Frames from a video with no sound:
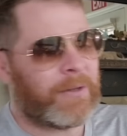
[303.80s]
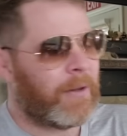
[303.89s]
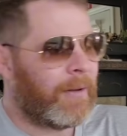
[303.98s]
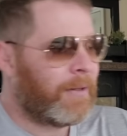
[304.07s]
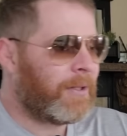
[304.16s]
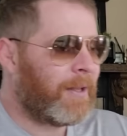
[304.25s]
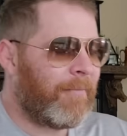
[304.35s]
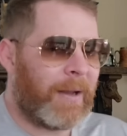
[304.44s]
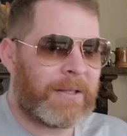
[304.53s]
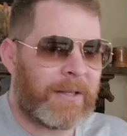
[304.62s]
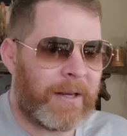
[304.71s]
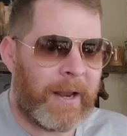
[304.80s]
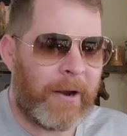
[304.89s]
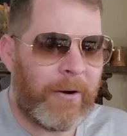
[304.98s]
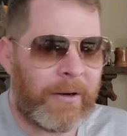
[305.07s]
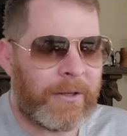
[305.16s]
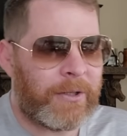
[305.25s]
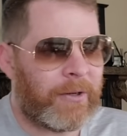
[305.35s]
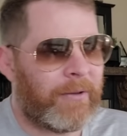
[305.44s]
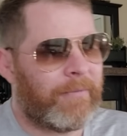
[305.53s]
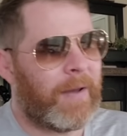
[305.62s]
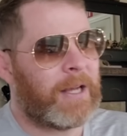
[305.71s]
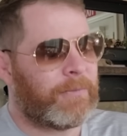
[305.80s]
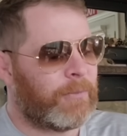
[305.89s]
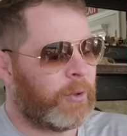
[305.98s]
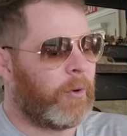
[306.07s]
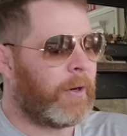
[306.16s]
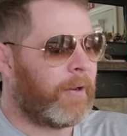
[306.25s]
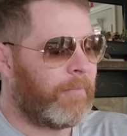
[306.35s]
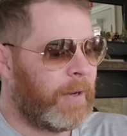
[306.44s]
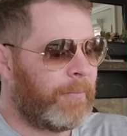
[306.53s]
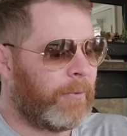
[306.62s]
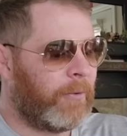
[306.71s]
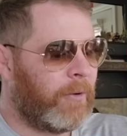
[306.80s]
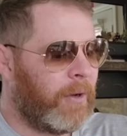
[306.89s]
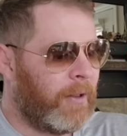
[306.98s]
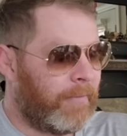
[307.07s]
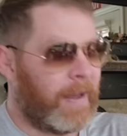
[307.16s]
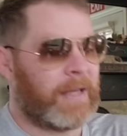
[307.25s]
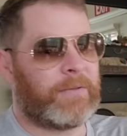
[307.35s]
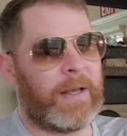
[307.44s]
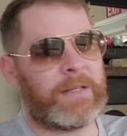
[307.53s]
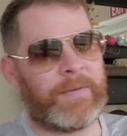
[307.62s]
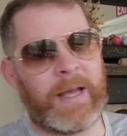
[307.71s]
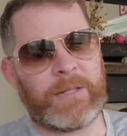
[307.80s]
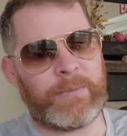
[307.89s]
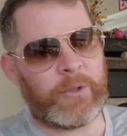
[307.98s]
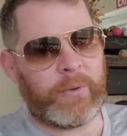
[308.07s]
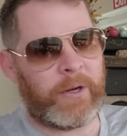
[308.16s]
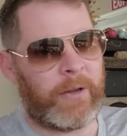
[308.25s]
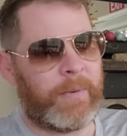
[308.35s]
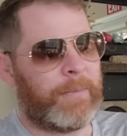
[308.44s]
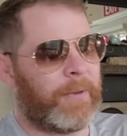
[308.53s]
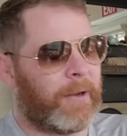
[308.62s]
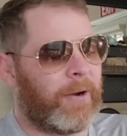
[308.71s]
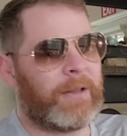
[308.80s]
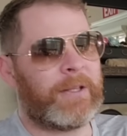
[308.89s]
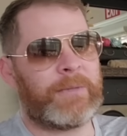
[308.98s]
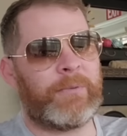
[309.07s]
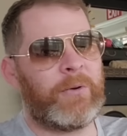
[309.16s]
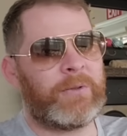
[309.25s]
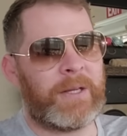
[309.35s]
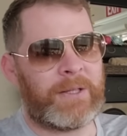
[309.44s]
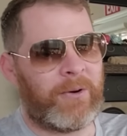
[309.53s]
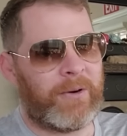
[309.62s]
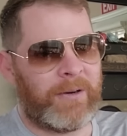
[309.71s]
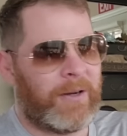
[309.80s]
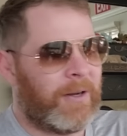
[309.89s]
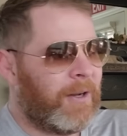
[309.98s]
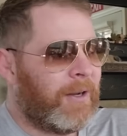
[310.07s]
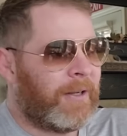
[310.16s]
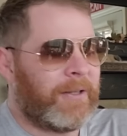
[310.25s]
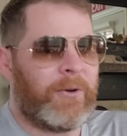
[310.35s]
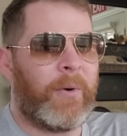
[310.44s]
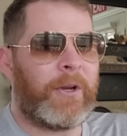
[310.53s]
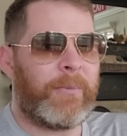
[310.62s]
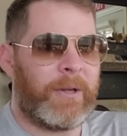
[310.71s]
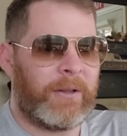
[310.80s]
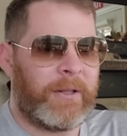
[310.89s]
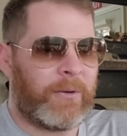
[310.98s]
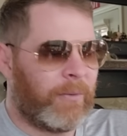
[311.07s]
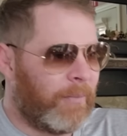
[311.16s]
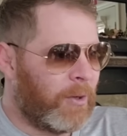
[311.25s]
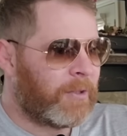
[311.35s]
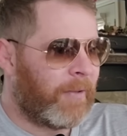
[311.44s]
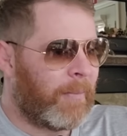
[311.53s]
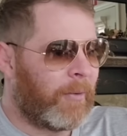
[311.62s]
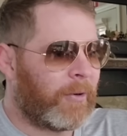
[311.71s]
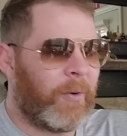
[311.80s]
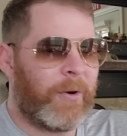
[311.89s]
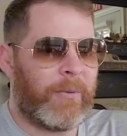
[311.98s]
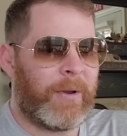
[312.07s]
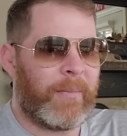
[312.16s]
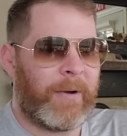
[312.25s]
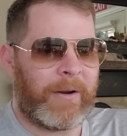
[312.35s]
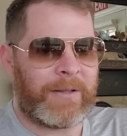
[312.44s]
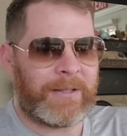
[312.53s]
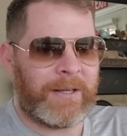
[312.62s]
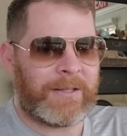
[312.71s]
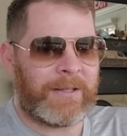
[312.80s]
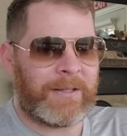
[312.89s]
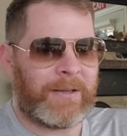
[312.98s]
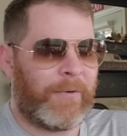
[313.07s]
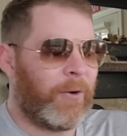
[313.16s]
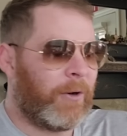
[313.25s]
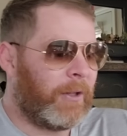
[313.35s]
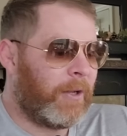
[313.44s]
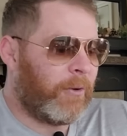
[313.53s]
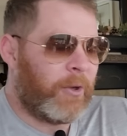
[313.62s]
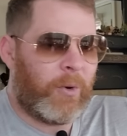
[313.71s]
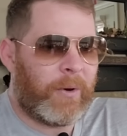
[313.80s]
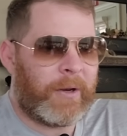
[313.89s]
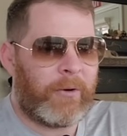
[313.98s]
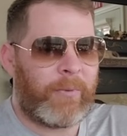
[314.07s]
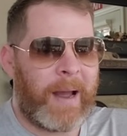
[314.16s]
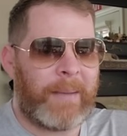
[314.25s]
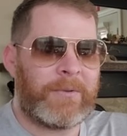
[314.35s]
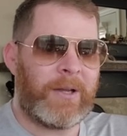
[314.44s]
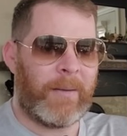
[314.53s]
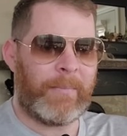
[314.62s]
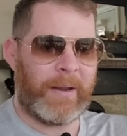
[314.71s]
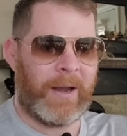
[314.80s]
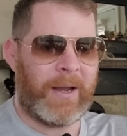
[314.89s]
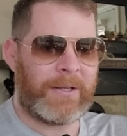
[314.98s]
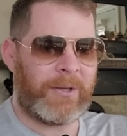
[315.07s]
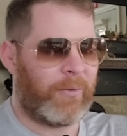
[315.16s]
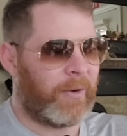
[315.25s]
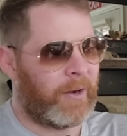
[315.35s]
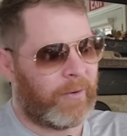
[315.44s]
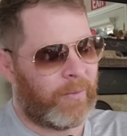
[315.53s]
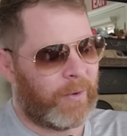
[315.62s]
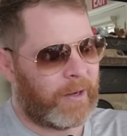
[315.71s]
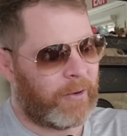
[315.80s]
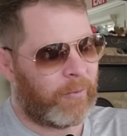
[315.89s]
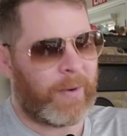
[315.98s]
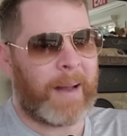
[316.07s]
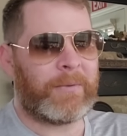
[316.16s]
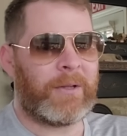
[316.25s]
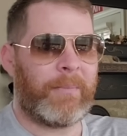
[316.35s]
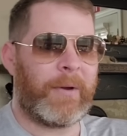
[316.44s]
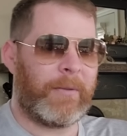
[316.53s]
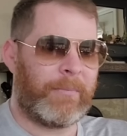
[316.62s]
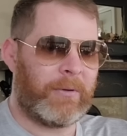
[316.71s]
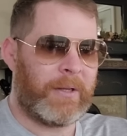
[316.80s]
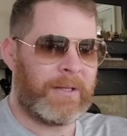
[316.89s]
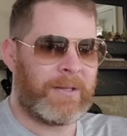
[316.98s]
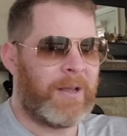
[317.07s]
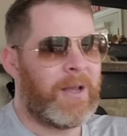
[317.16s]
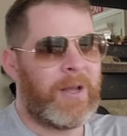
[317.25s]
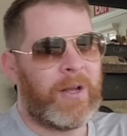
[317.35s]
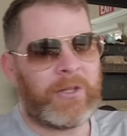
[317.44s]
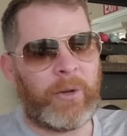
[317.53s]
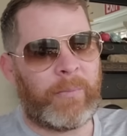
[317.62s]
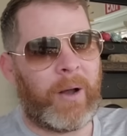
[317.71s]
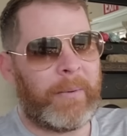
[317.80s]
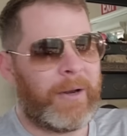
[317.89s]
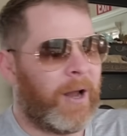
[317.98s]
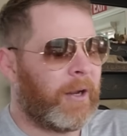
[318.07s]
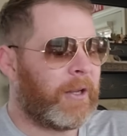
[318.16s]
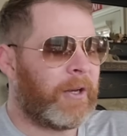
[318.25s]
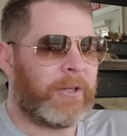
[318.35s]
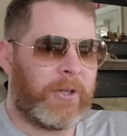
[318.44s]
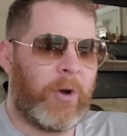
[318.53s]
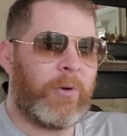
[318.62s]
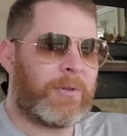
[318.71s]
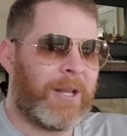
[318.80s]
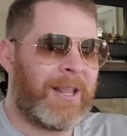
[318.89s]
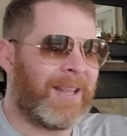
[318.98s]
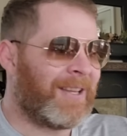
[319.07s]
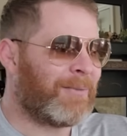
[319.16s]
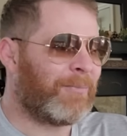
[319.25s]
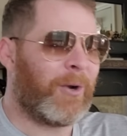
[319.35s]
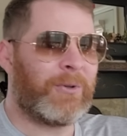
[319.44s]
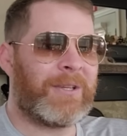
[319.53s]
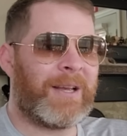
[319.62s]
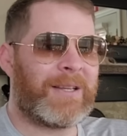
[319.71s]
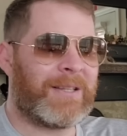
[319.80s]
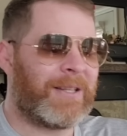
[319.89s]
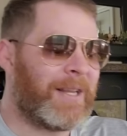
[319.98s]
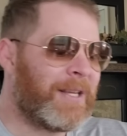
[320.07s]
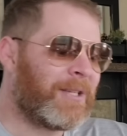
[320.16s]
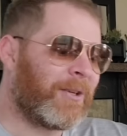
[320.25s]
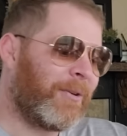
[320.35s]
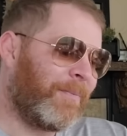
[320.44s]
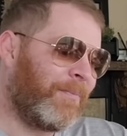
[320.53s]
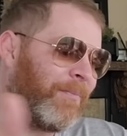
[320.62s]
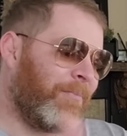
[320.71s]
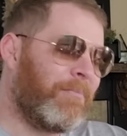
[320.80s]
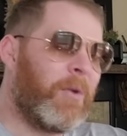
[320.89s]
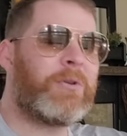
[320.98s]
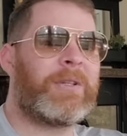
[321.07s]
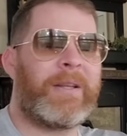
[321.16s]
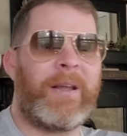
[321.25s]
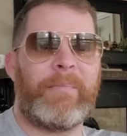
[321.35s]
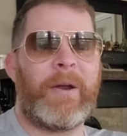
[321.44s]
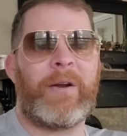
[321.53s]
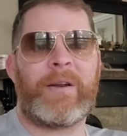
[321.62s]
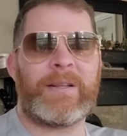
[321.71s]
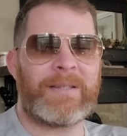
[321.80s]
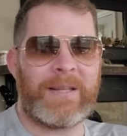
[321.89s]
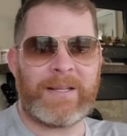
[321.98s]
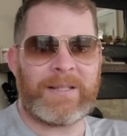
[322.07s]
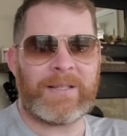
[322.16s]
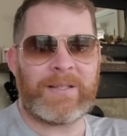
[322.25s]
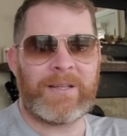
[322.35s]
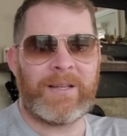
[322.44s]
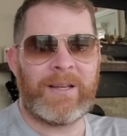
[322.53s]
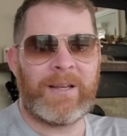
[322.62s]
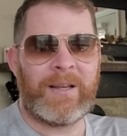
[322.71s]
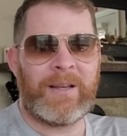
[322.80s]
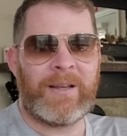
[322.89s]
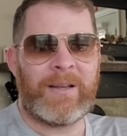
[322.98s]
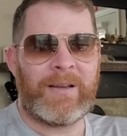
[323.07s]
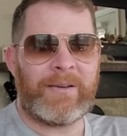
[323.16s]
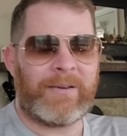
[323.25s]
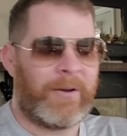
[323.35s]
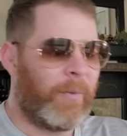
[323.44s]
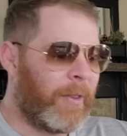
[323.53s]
No, they just have Mexican heritage. You know, the vast majority of people, vast majority of people that are at these protests aren't going to be illegal. Most of them are going to be American citizens. If you're an illegal, you don't want to get wrapped up by ICE. You don't want to get wrapped up by the police. So you're probably not going to go to these protests. These are mostly American citizens, right?